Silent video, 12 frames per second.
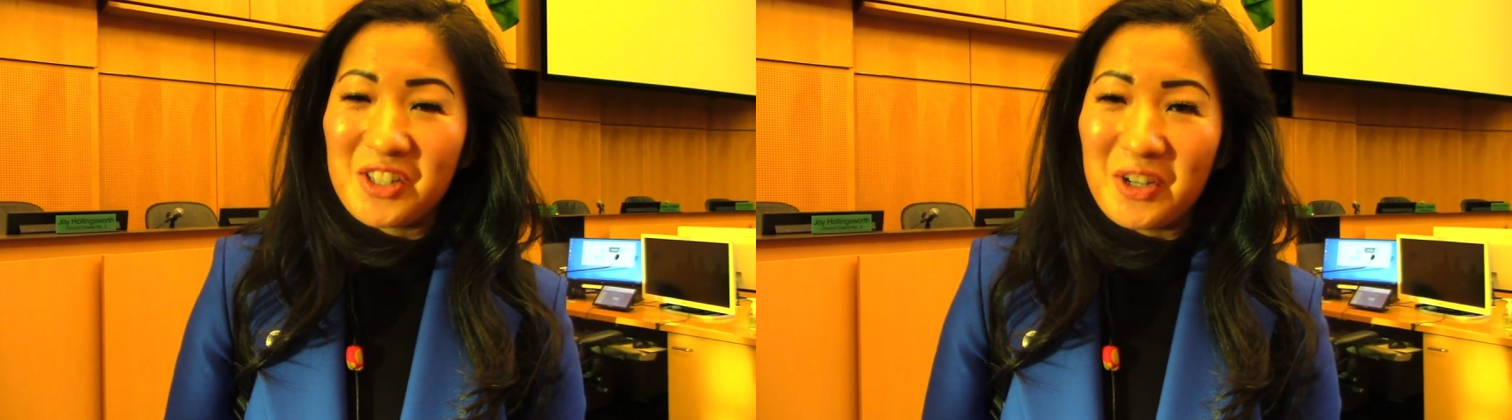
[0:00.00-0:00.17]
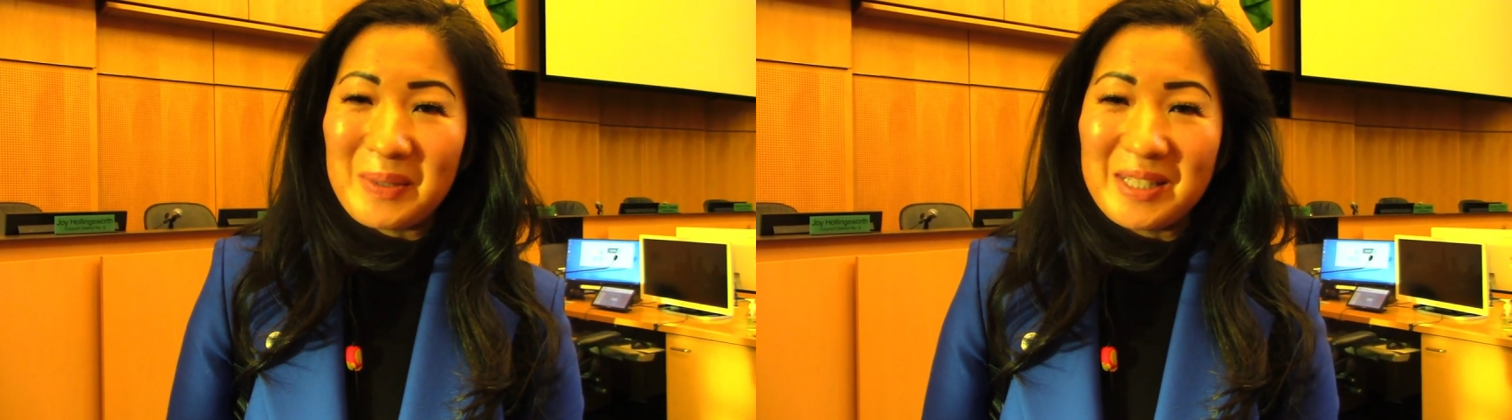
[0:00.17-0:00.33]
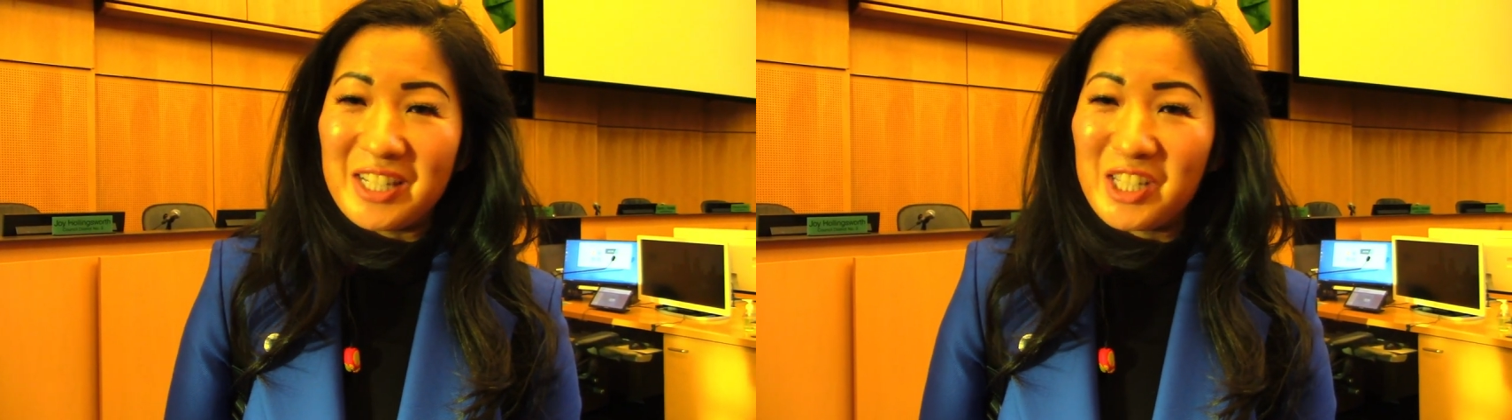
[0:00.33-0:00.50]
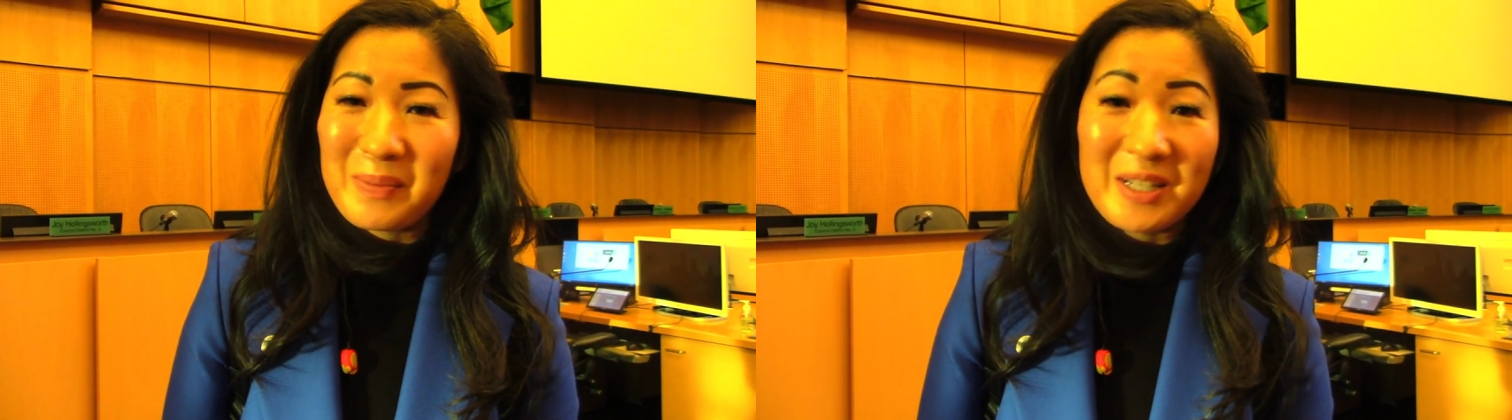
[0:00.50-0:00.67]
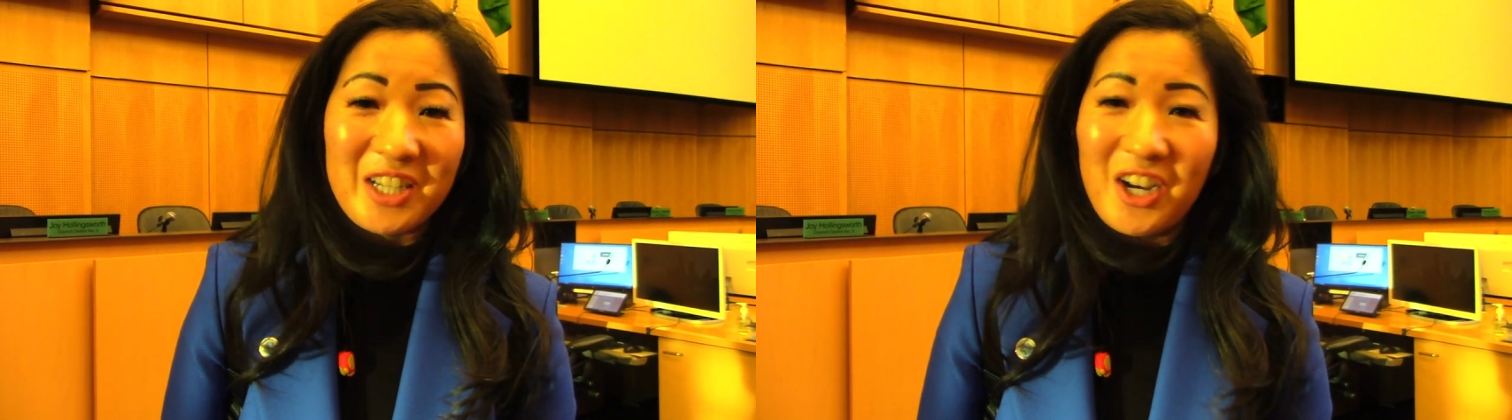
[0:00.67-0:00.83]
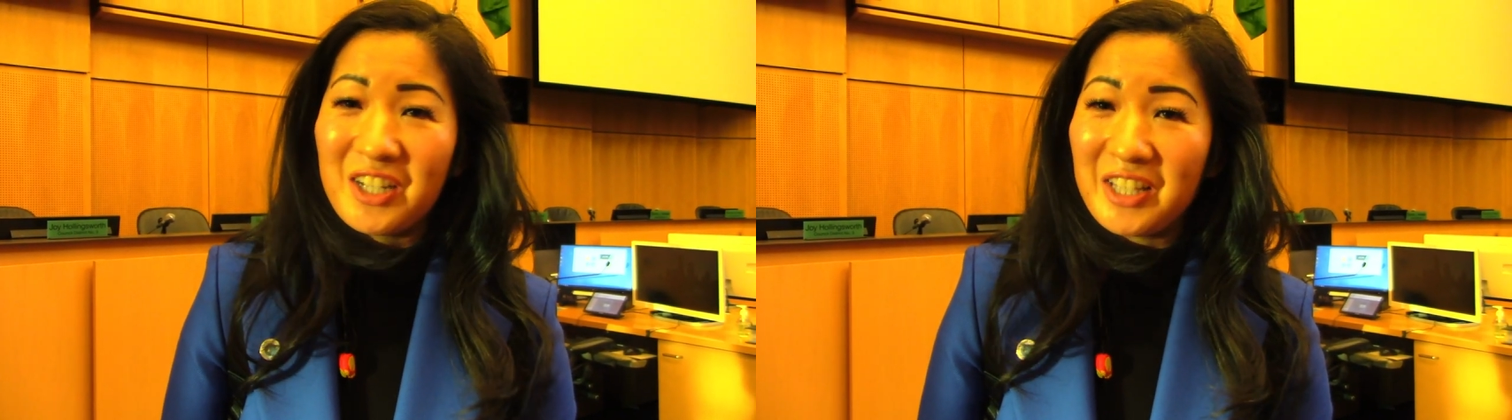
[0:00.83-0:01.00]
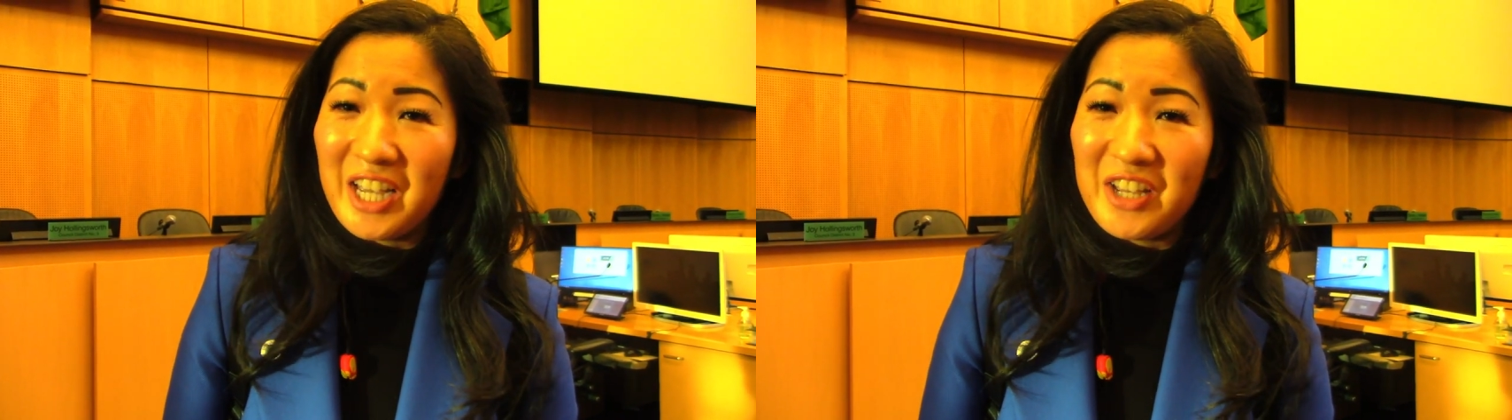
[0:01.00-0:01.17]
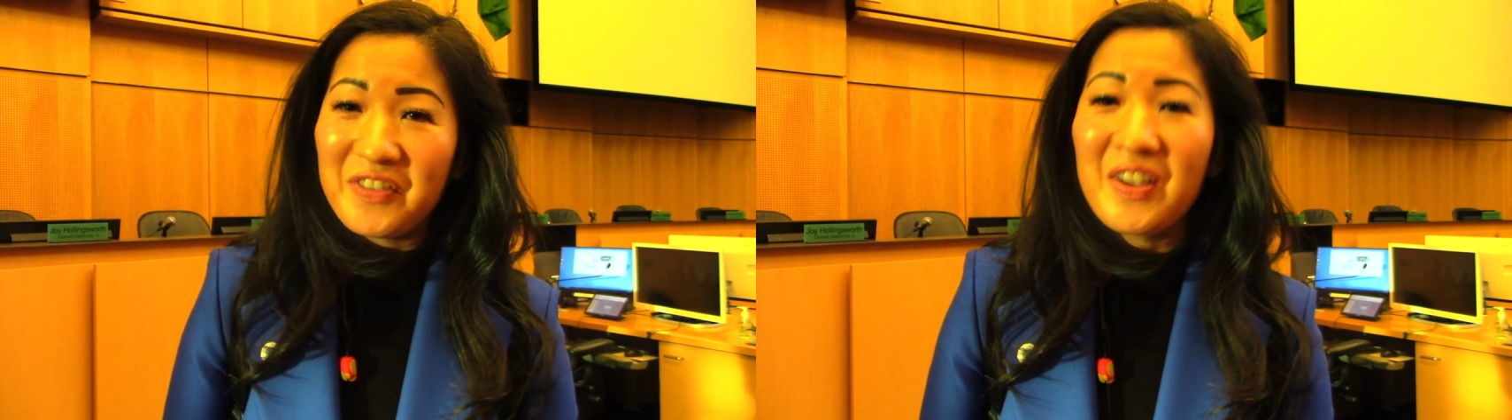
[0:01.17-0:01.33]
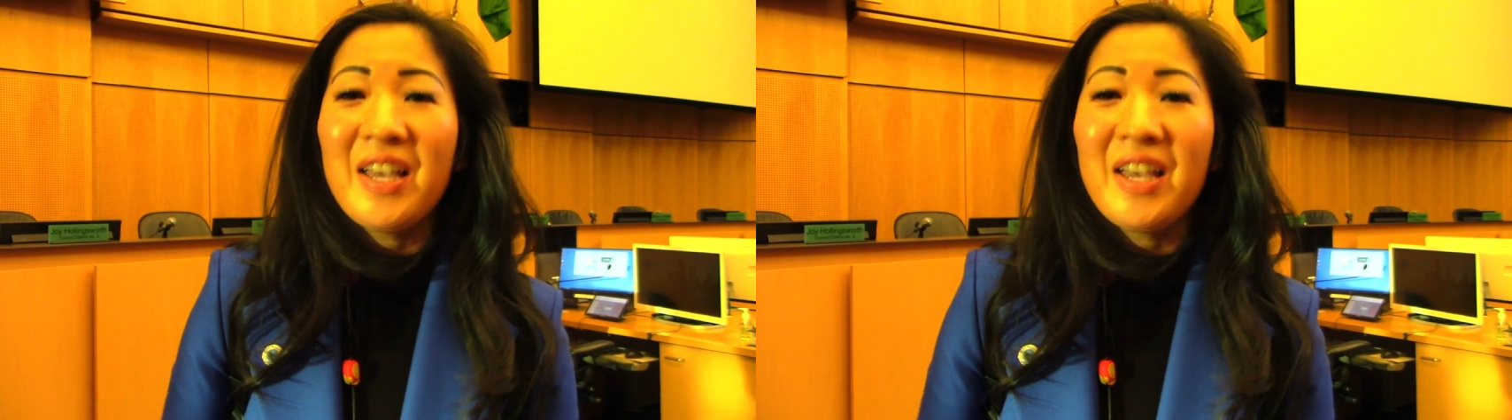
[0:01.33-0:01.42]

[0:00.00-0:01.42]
So I've been dancing my entire life.